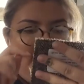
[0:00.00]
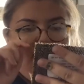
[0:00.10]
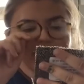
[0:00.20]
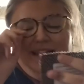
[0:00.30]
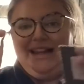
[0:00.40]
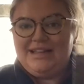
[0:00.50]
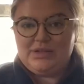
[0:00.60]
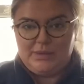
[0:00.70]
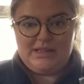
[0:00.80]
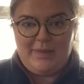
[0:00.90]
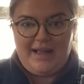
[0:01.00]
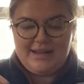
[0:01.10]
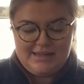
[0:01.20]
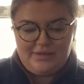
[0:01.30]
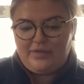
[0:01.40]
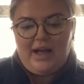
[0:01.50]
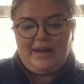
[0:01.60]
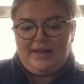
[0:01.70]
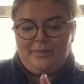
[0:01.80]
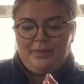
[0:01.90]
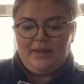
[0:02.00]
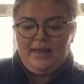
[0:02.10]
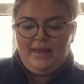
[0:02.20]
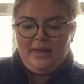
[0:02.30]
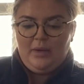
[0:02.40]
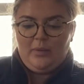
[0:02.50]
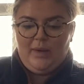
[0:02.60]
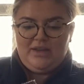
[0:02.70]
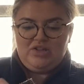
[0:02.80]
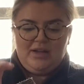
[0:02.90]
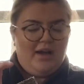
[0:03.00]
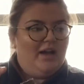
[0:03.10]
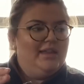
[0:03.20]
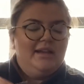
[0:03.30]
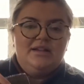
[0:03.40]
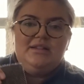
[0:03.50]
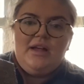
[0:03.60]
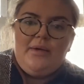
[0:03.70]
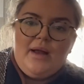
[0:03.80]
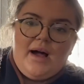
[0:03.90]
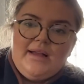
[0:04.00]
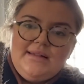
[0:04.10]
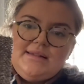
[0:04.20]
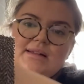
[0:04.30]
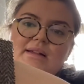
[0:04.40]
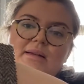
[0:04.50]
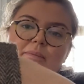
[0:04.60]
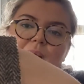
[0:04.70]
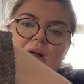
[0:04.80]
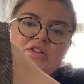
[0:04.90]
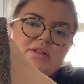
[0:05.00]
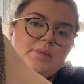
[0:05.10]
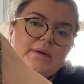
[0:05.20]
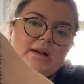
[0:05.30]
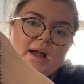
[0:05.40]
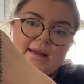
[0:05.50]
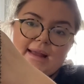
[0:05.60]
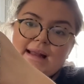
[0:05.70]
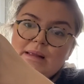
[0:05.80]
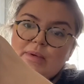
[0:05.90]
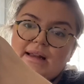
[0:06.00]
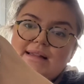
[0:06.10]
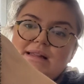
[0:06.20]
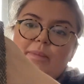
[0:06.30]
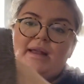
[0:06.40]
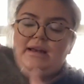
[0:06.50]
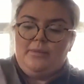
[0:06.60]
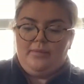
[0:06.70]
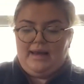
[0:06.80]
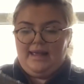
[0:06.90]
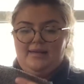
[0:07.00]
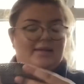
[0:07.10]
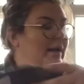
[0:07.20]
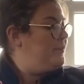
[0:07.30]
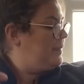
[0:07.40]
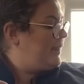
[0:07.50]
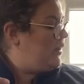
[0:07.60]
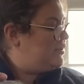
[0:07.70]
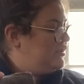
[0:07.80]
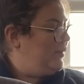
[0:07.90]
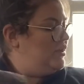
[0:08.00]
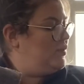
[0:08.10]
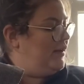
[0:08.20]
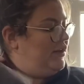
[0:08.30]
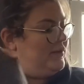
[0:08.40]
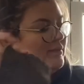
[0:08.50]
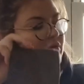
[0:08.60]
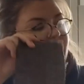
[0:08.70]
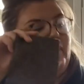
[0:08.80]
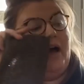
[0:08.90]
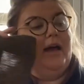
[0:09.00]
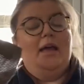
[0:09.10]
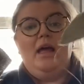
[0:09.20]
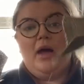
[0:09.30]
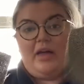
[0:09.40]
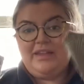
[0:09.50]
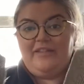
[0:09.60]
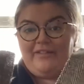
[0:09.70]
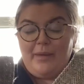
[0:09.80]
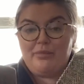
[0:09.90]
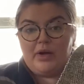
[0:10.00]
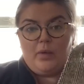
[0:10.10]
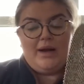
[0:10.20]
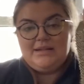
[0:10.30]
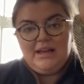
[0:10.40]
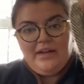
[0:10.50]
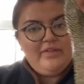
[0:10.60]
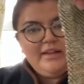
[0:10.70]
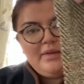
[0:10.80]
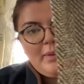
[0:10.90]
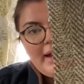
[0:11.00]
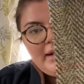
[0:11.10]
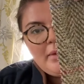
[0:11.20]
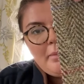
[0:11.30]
little specks of colour, which I think is so nice. But I just would like anybody's opinion, please, as to which one you would prefer. I think fabric wise, I love this one,